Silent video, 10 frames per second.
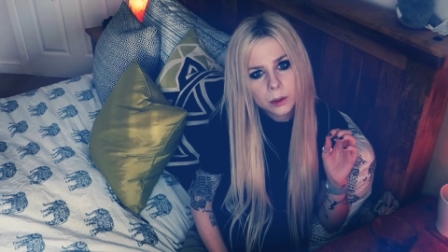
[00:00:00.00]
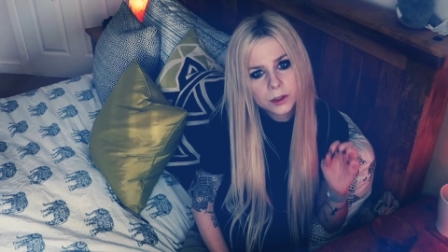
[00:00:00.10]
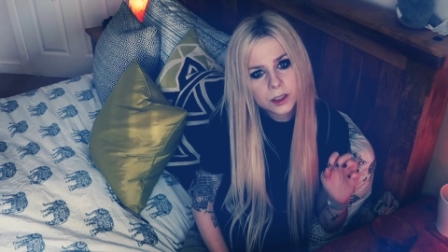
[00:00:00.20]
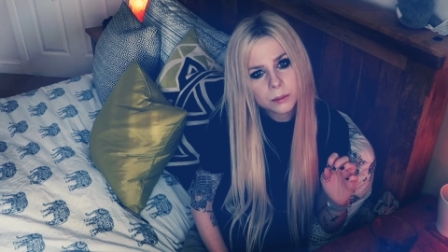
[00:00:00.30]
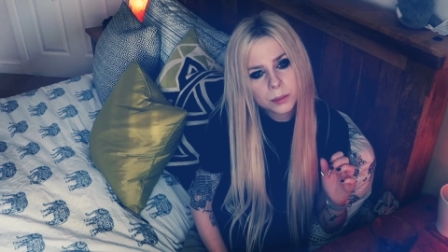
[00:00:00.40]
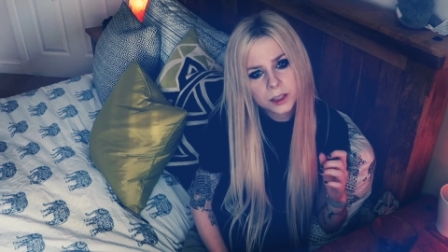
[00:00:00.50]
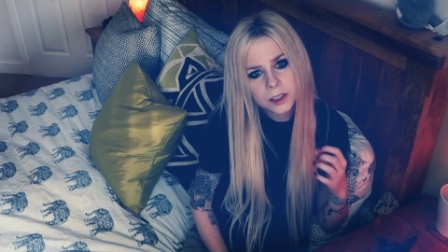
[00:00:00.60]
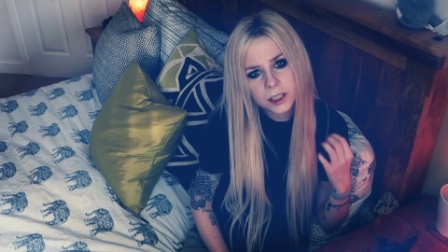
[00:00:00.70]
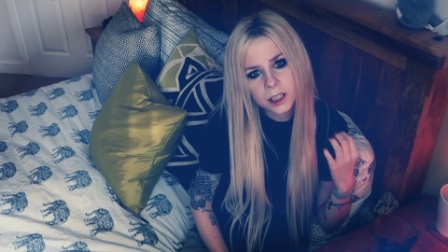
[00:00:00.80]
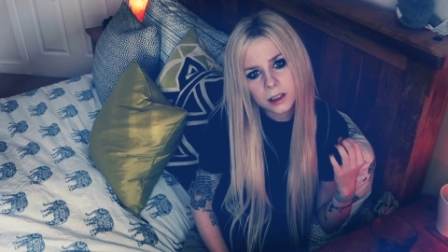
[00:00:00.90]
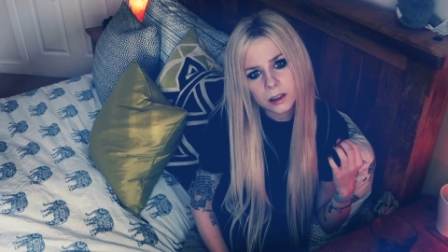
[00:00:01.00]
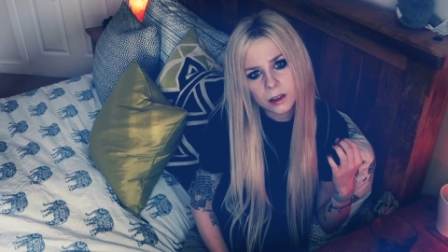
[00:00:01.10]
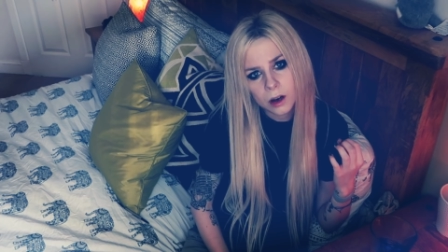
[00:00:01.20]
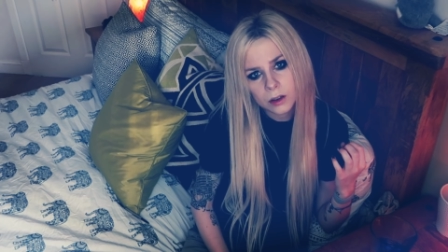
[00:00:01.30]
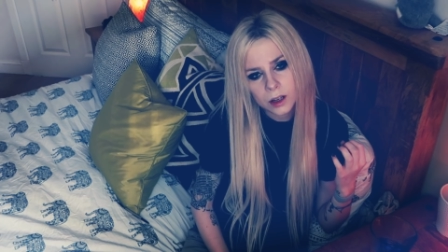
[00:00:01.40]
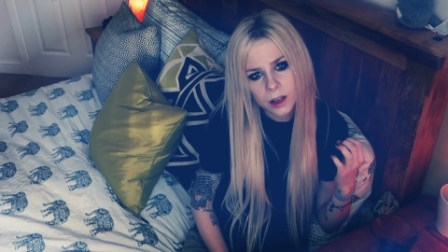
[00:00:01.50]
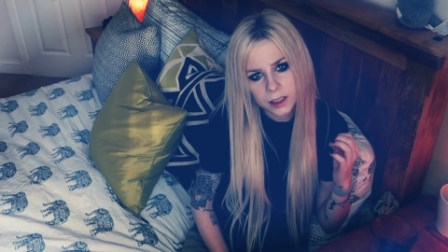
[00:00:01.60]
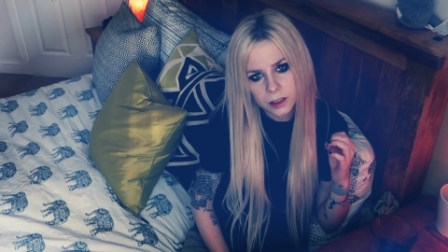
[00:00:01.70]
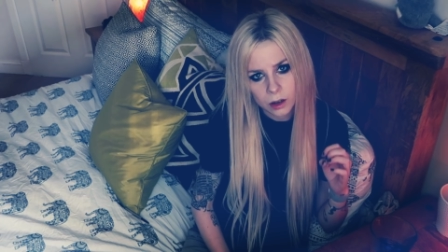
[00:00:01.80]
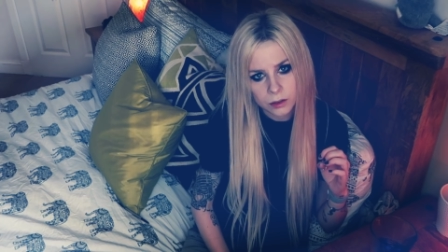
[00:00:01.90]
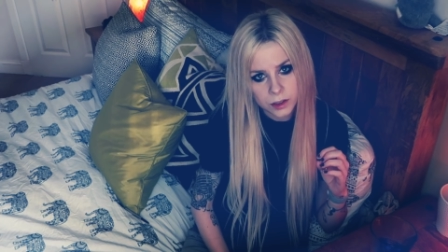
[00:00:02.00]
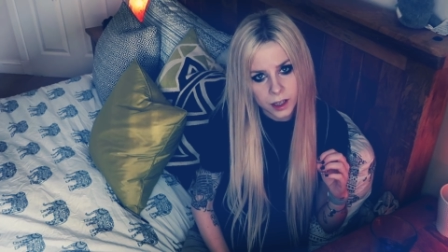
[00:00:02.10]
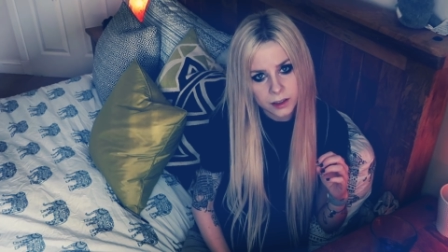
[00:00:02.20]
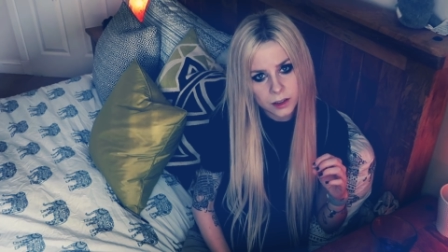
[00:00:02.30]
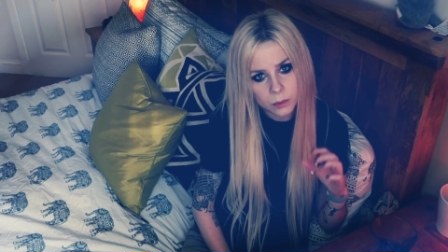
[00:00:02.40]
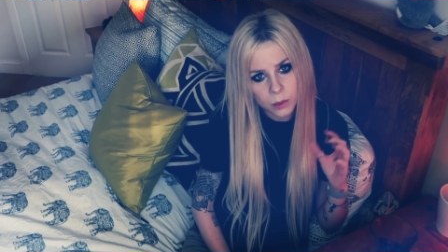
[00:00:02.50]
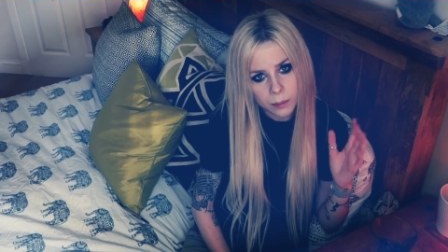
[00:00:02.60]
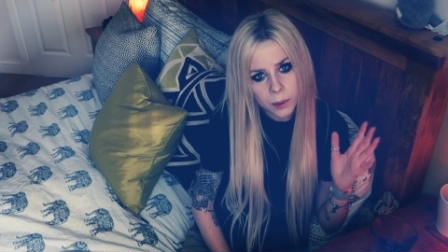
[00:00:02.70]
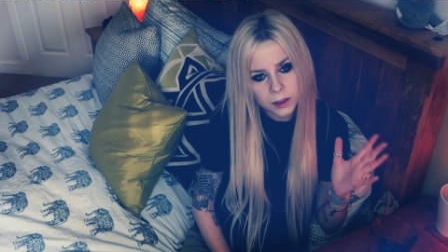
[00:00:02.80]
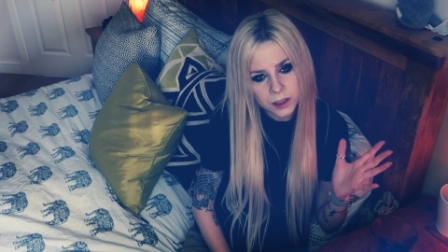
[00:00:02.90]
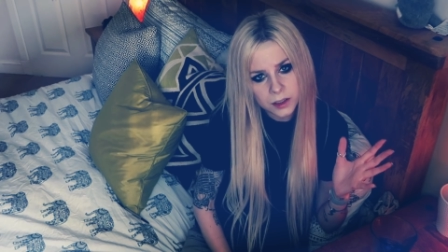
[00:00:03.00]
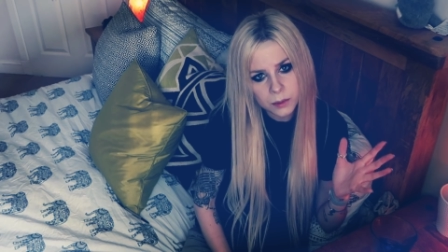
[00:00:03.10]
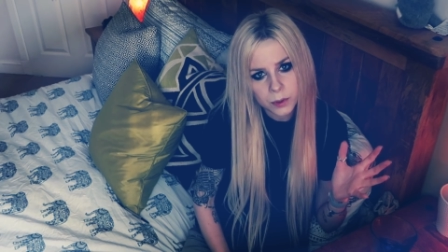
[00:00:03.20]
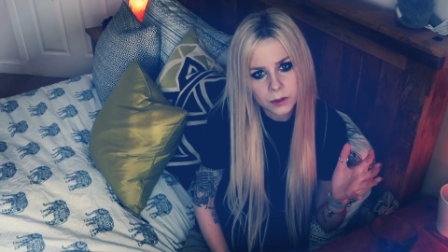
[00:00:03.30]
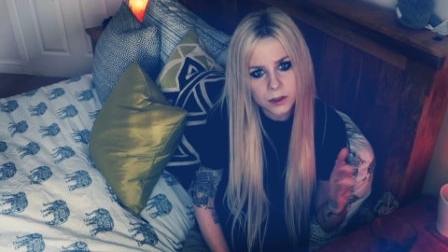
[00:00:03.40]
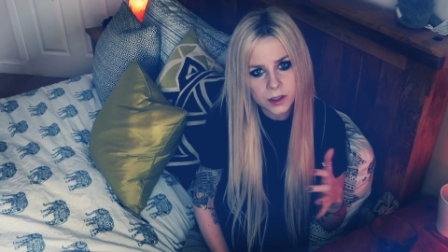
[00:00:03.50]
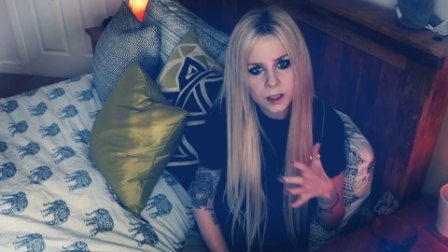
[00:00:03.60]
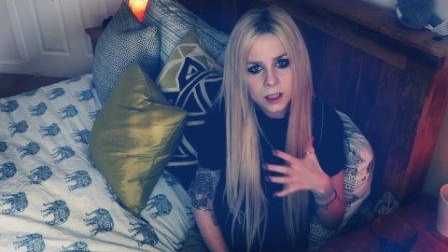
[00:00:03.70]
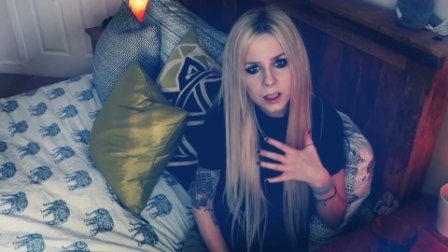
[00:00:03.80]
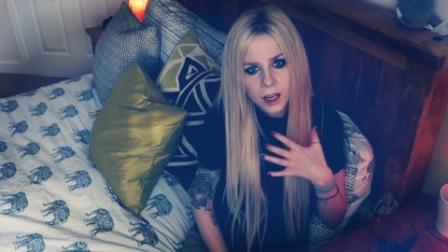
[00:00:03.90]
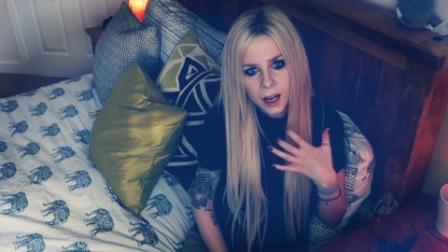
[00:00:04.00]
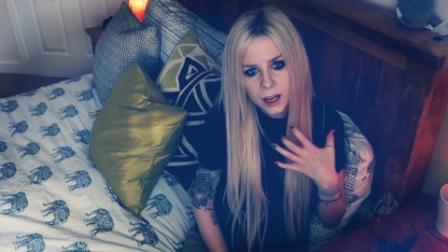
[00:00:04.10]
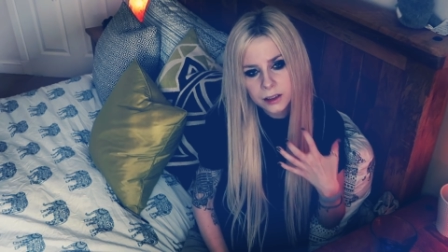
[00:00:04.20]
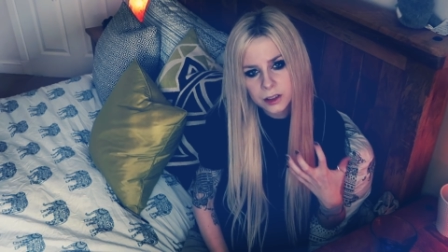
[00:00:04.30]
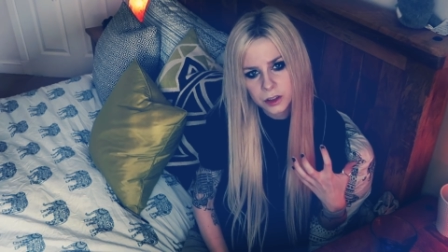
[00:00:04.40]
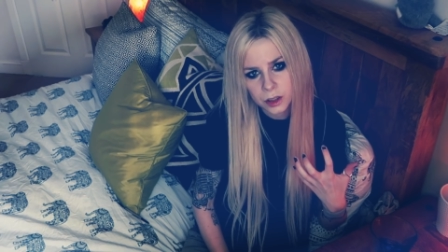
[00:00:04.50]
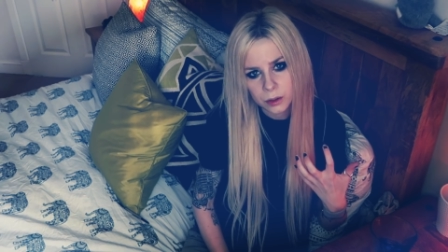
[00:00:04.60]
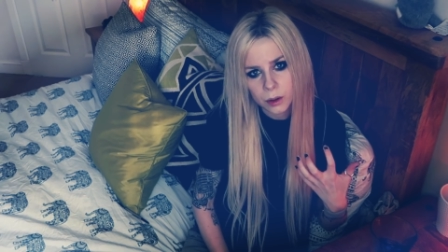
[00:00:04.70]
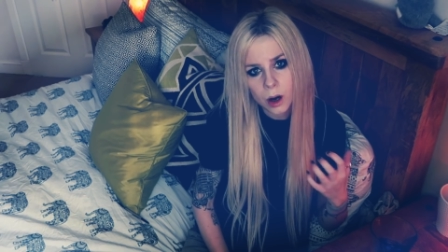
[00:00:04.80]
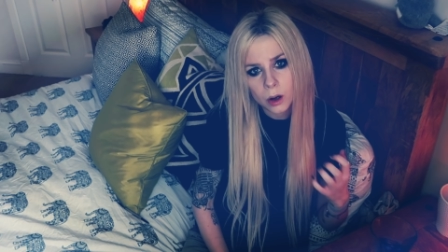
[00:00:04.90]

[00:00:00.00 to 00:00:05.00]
He was competing in an online contest where participants had to